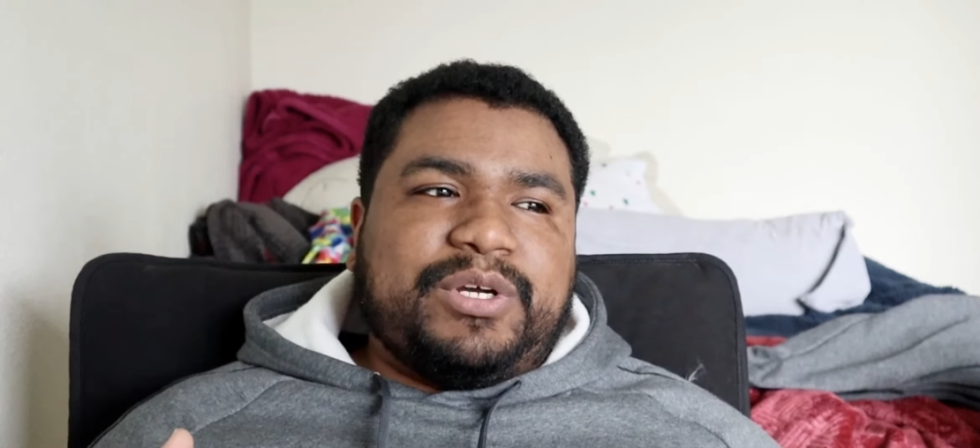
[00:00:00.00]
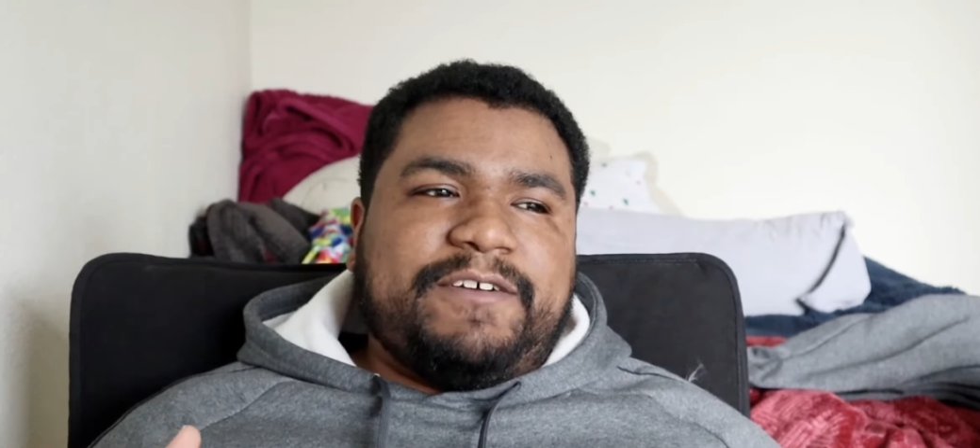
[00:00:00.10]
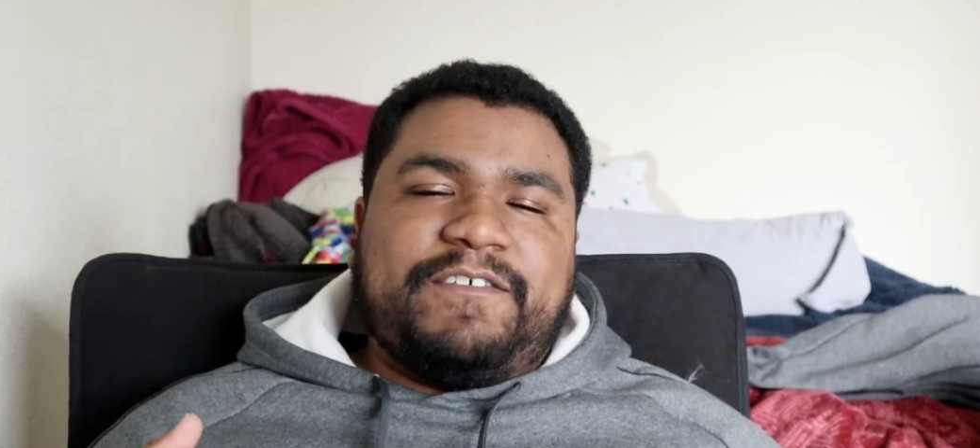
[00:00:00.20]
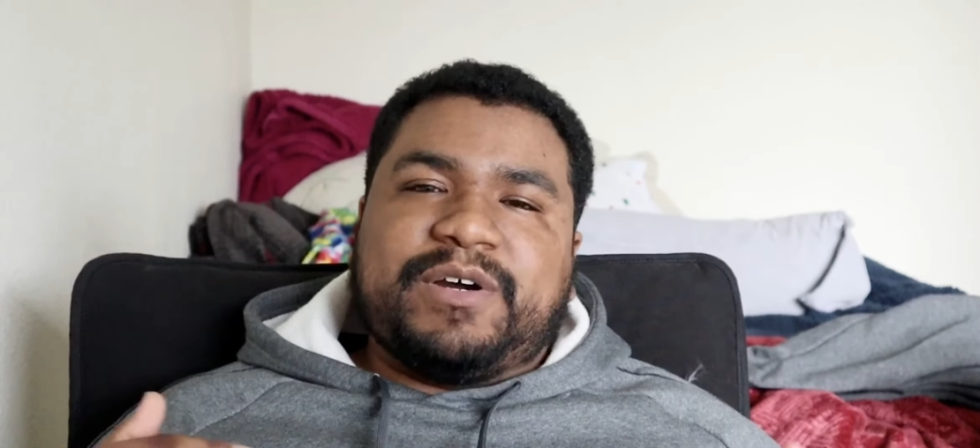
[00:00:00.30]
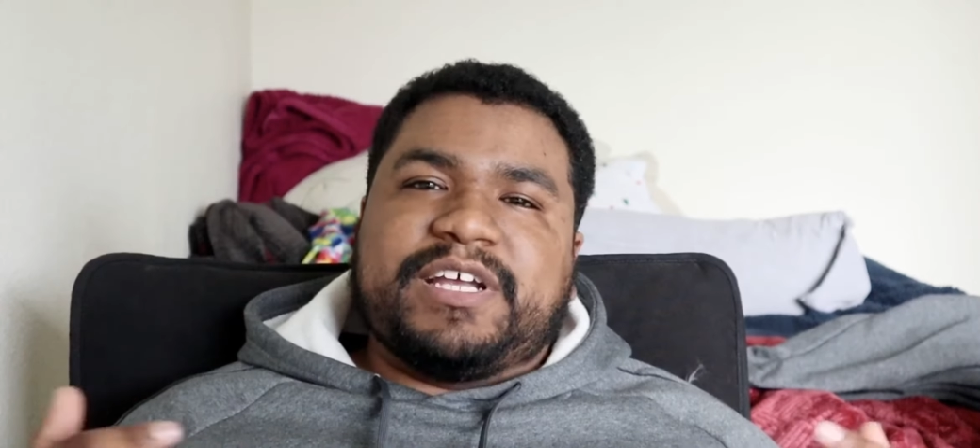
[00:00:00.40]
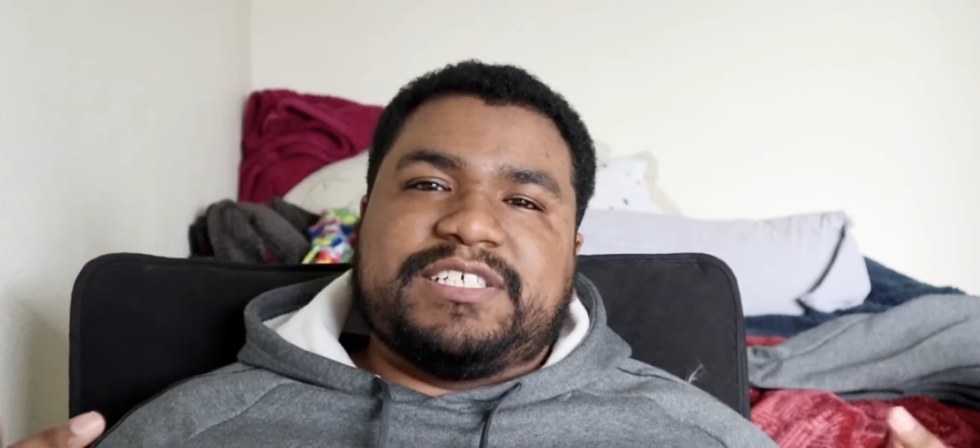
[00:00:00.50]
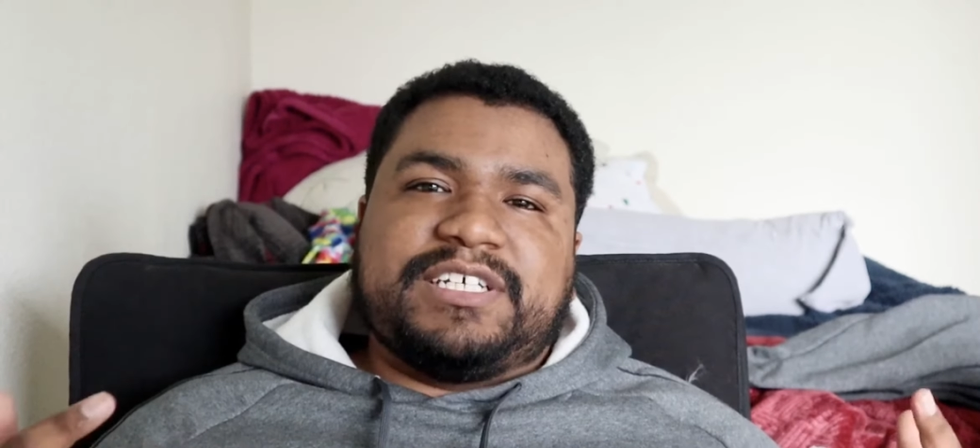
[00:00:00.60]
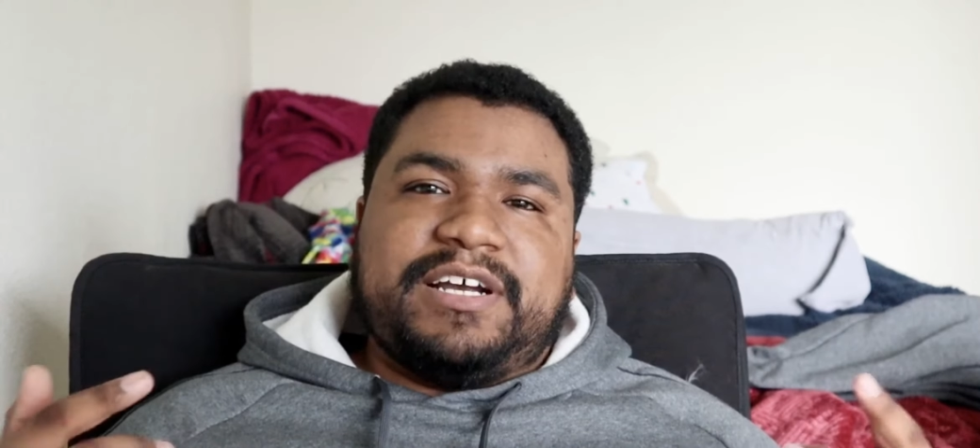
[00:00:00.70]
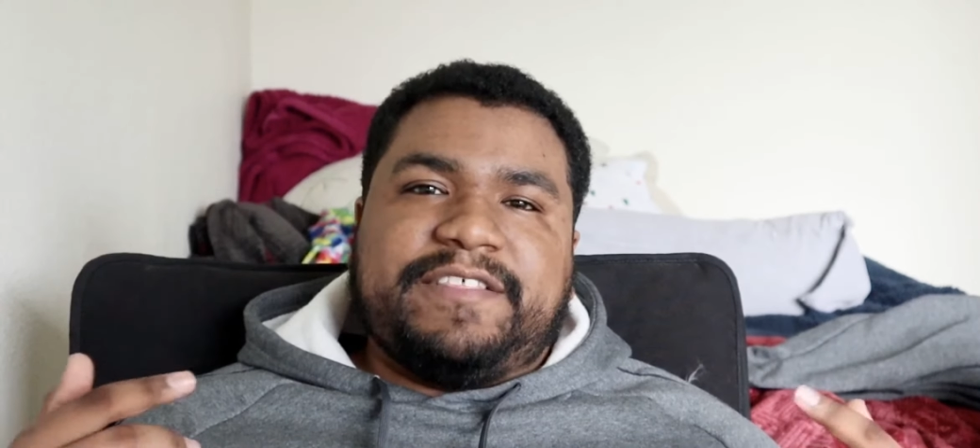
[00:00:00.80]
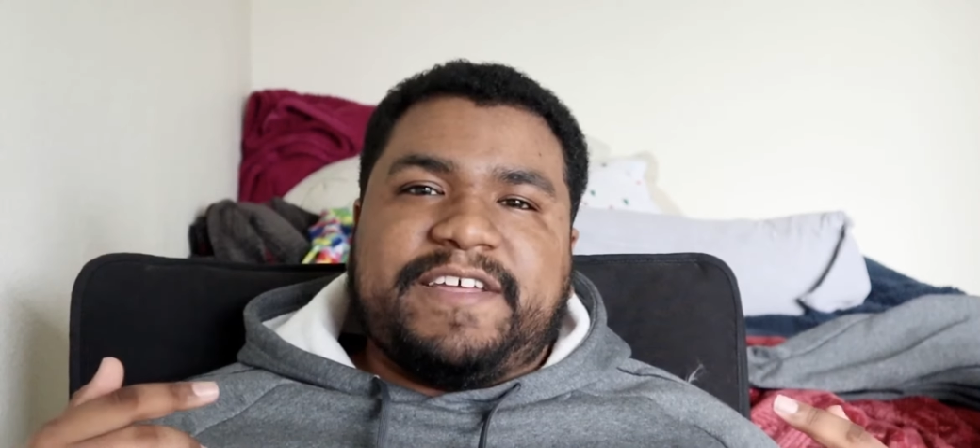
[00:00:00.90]
focus
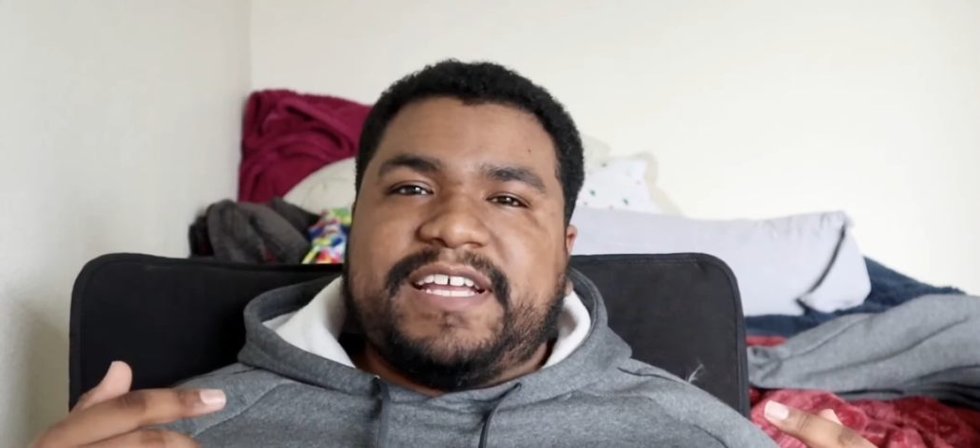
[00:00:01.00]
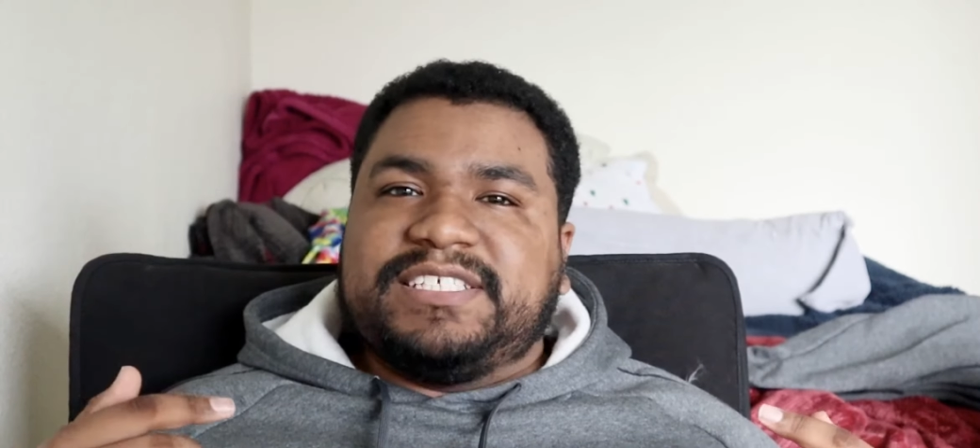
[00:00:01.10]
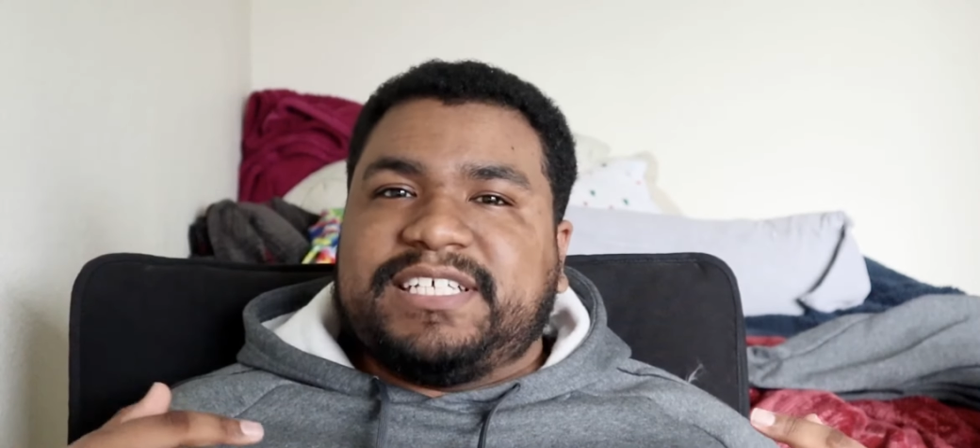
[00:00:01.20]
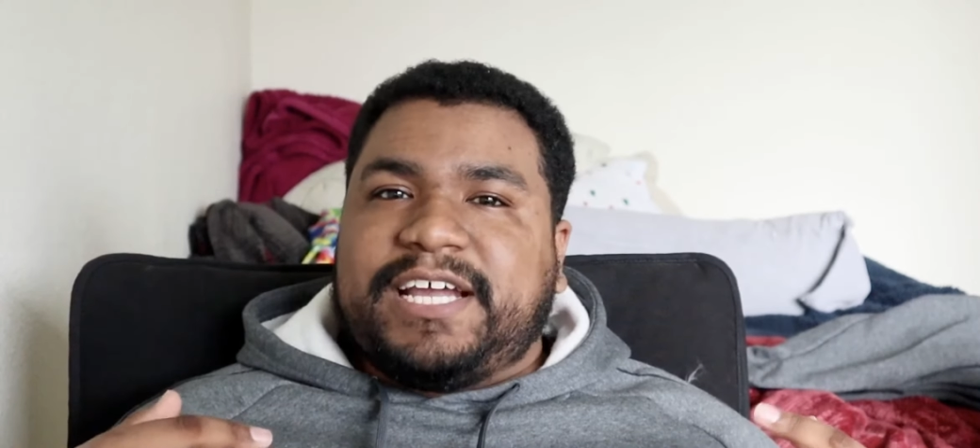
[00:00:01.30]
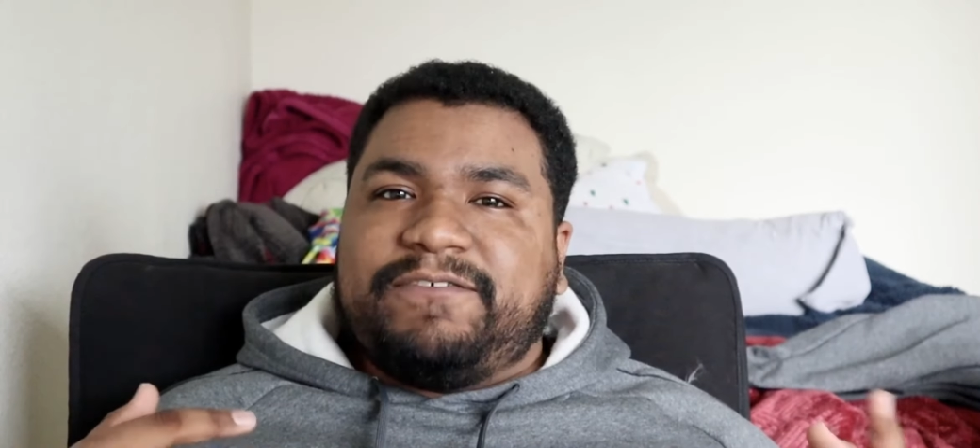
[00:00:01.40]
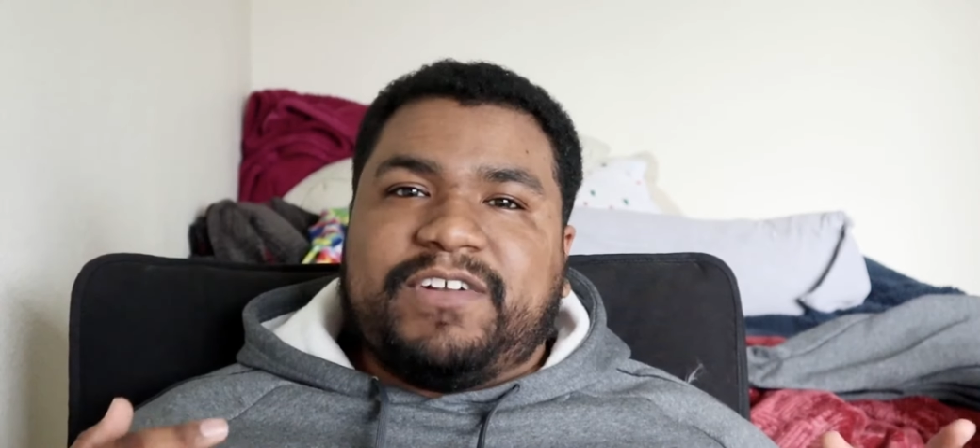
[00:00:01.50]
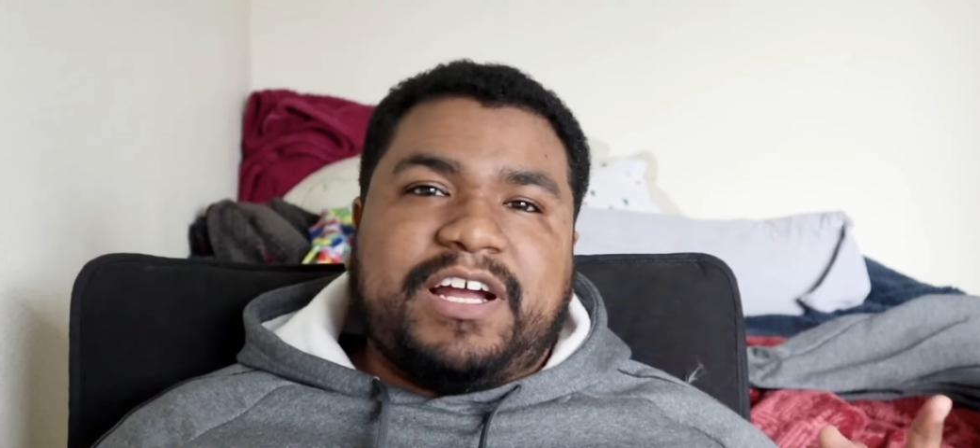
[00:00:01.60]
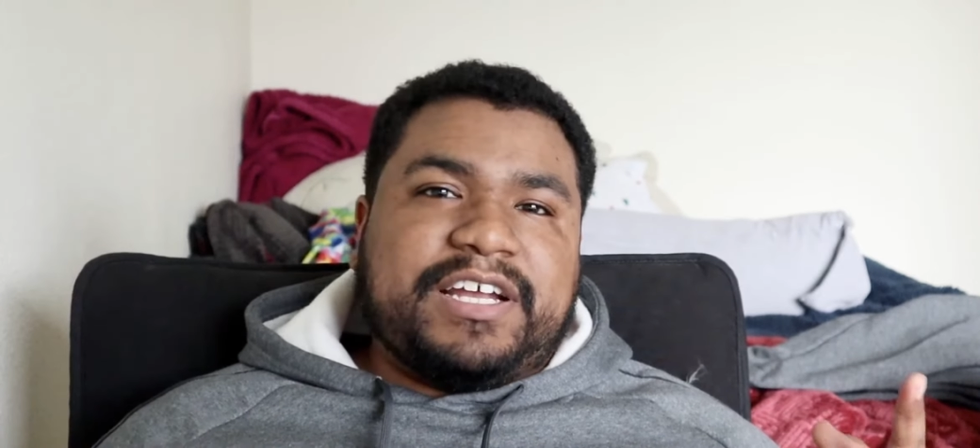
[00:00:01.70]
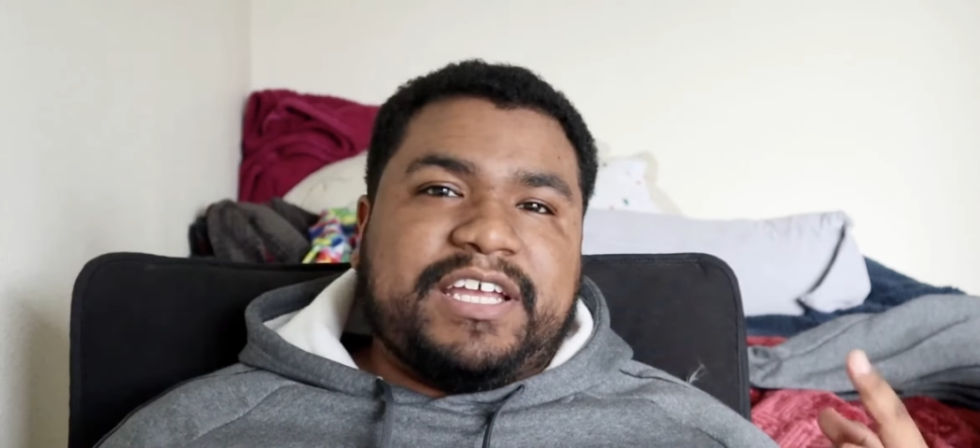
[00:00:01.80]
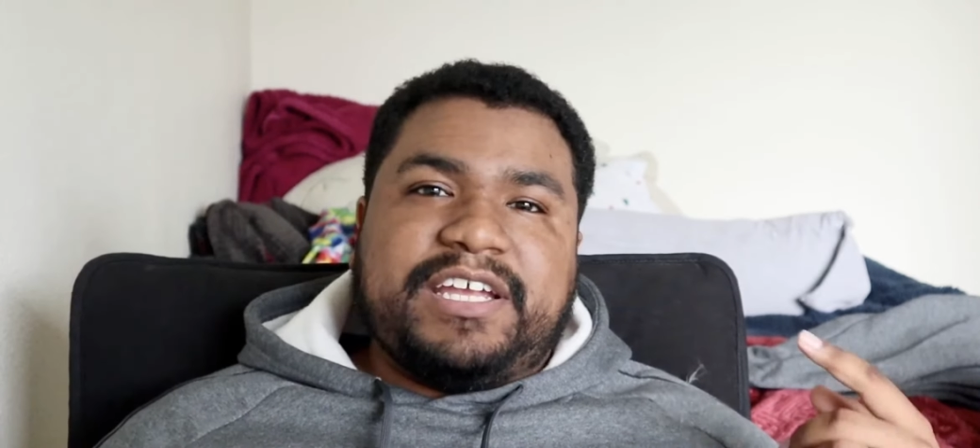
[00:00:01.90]
on things like
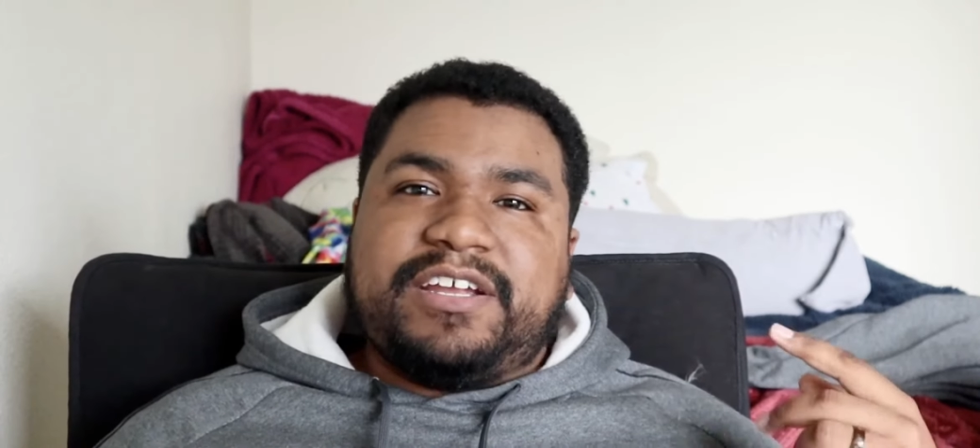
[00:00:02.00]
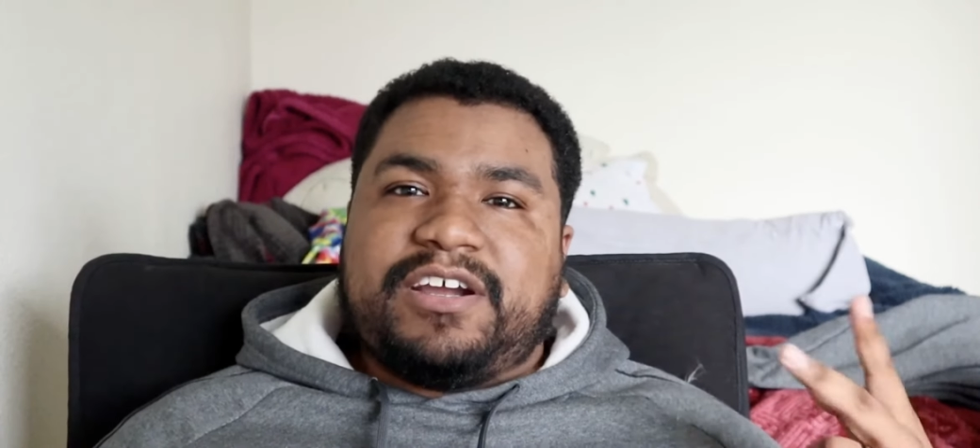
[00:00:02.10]
vlogging,